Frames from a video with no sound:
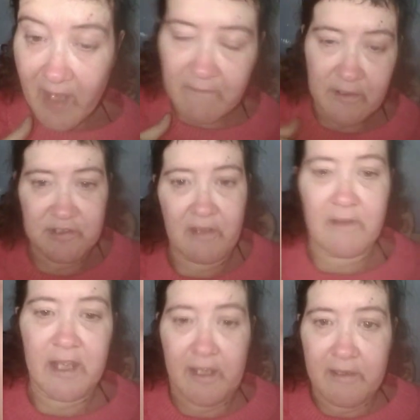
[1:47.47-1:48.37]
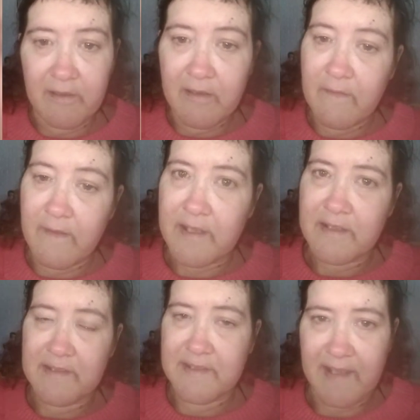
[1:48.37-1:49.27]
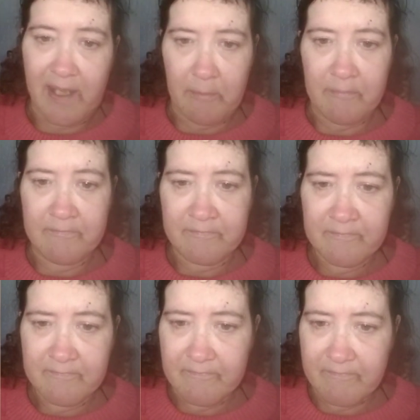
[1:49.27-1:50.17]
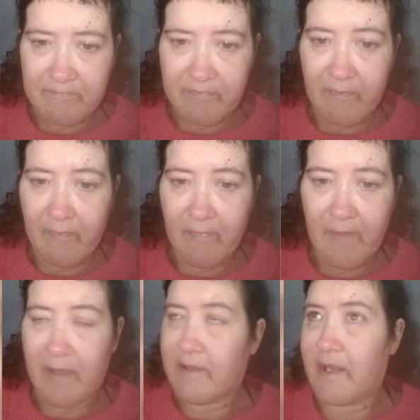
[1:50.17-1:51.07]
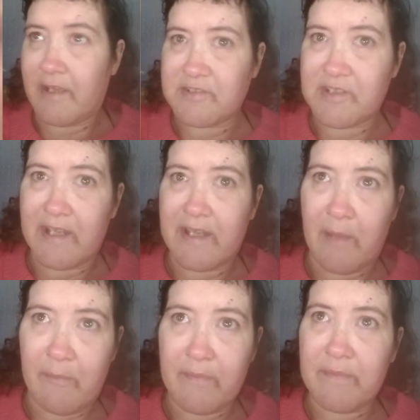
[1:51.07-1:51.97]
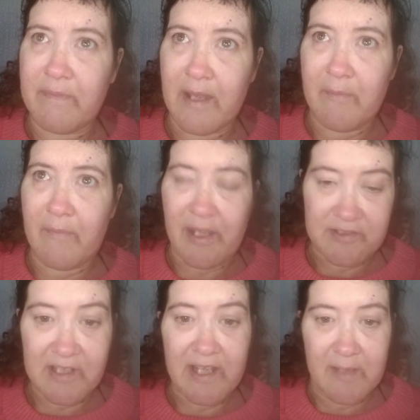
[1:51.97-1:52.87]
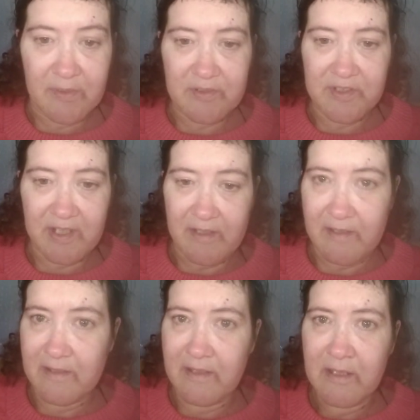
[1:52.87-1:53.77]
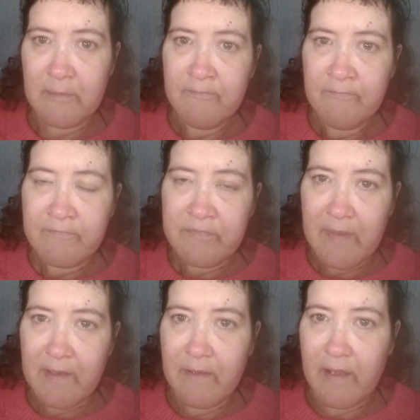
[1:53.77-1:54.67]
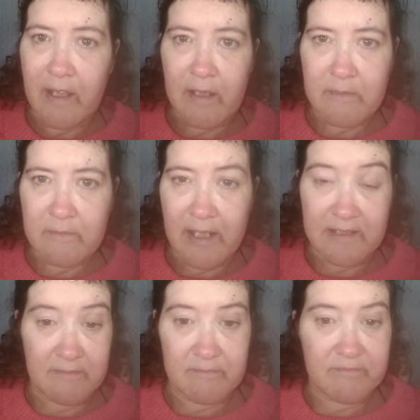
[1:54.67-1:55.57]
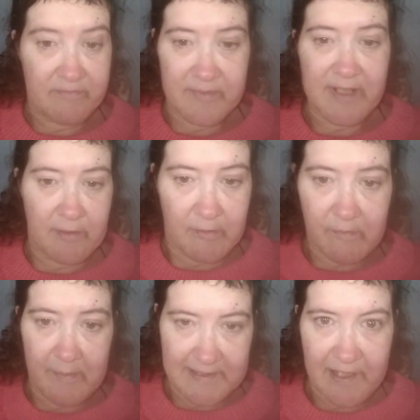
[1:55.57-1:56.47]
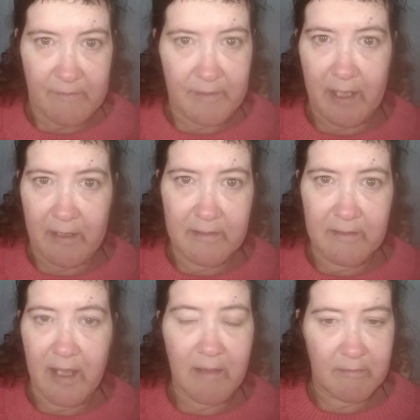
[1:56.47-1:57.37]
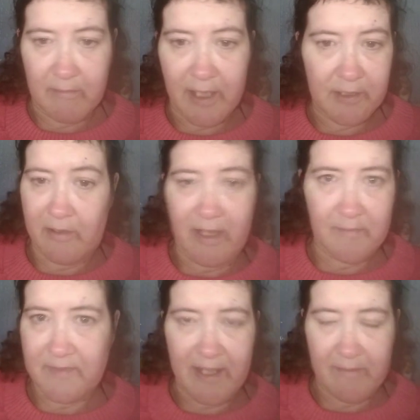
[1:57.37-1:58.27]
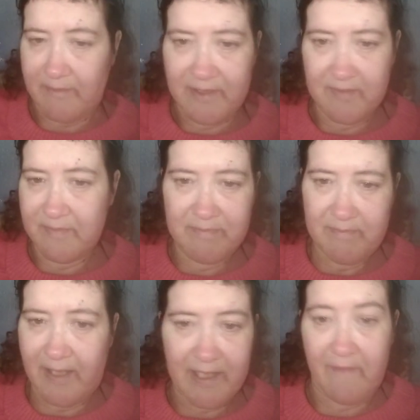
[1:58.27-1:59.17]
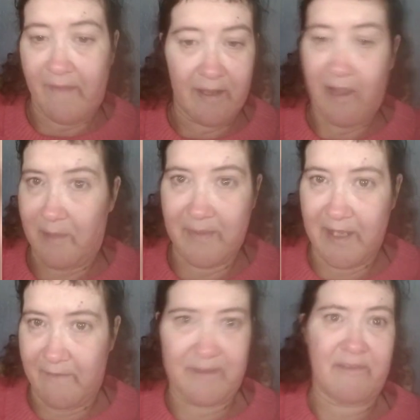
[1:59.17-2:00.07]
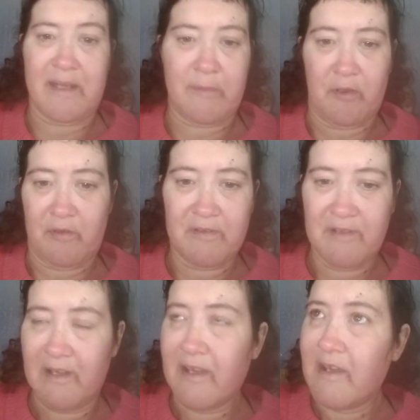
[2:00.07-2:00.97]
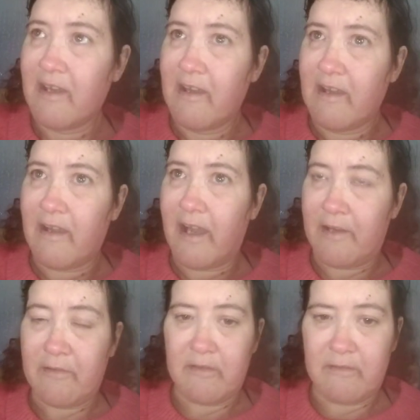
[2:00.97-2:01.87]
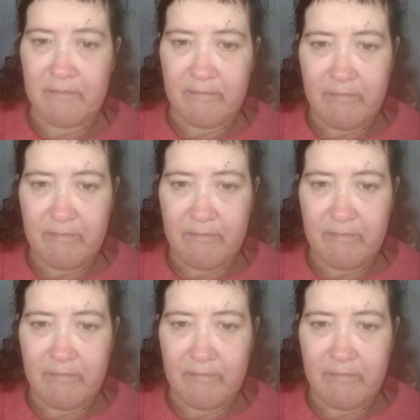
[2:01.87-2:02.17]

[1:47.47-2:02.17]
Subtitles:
I've also learned that I'm actually able to I can stand up for myself now. I don't accept any of that kind of behaviour anymore. I know